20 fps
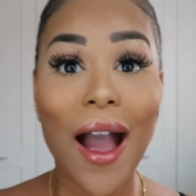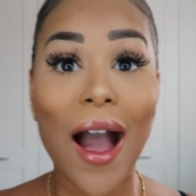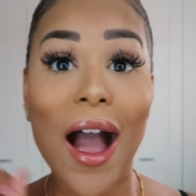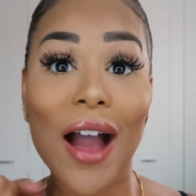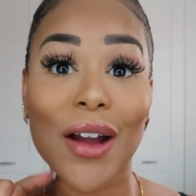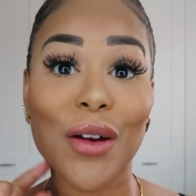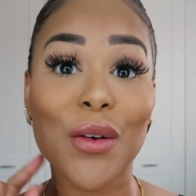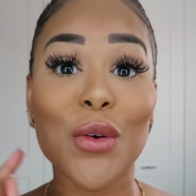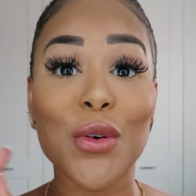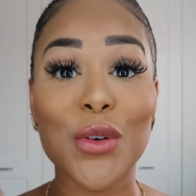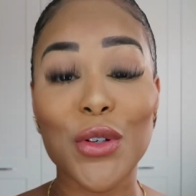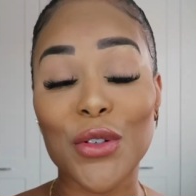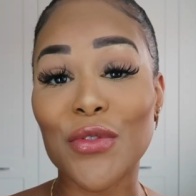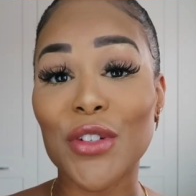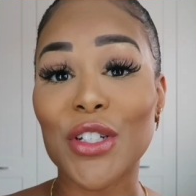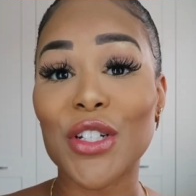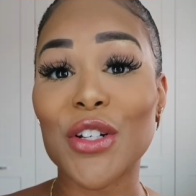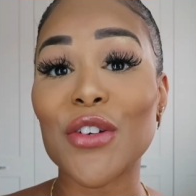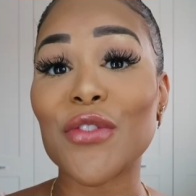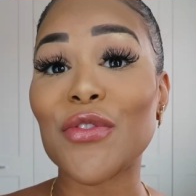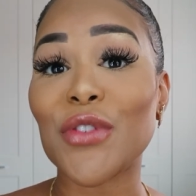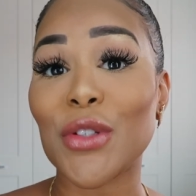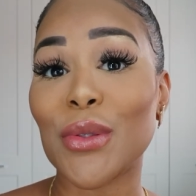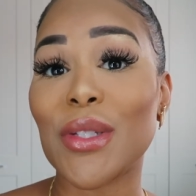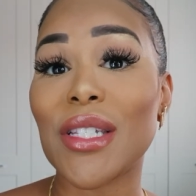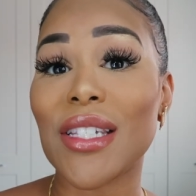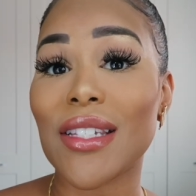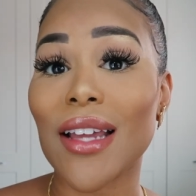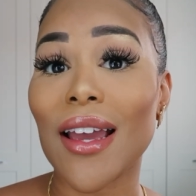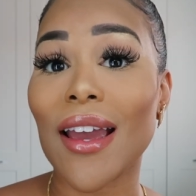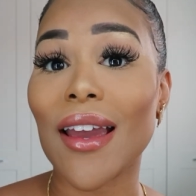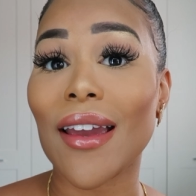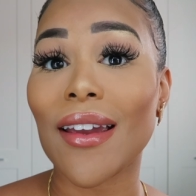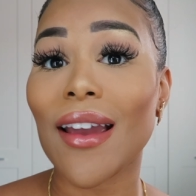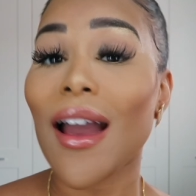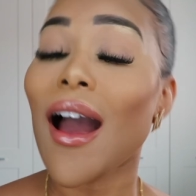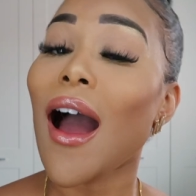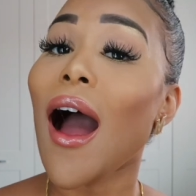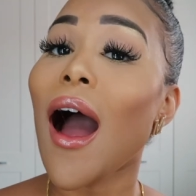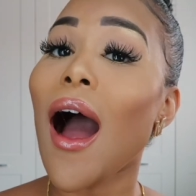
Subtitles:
I got a good video for you today.